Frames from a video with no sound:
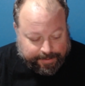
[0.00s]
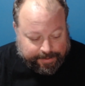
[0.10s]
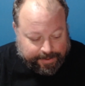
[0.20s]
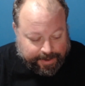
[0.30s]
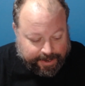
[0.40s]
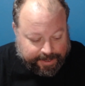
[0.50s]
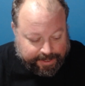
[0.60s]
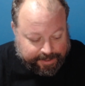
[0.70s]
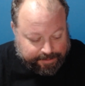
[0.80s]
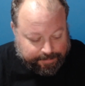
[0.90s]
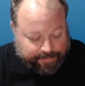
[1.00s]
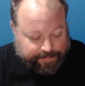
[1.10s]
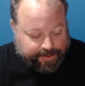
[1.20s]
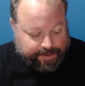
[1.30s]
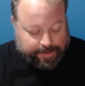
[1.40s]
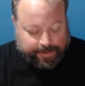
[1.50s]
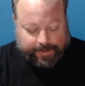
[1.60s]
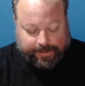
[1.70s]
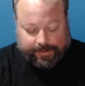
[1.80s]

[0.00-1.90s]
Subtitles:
and I can't do my thing.